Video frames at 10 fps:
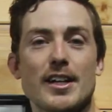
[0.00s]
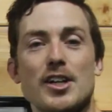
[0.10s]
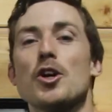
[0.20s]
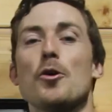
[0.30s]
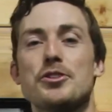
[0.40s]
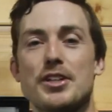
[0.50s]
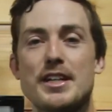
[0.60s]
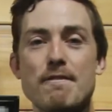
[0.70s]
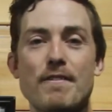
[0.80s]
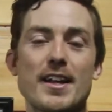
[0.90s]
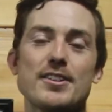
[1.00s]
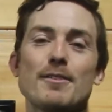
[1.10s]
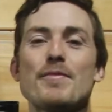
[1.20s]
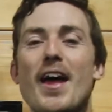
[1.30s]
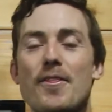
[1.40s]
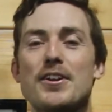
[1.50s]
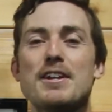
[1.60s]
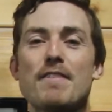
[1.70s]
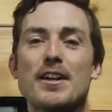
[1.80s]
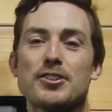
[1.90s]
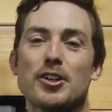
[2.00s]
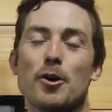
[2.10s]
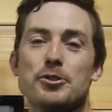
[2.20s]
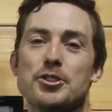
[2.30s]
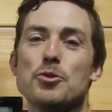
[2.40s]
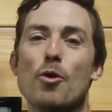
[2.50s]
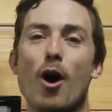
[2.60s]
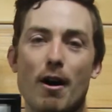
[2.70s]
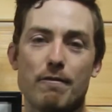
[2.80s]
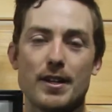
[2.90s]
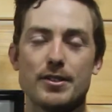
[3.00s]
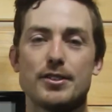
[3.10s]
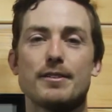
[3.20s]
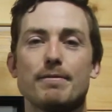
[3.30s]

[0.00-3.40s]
goes to defense and the defense goes to offense.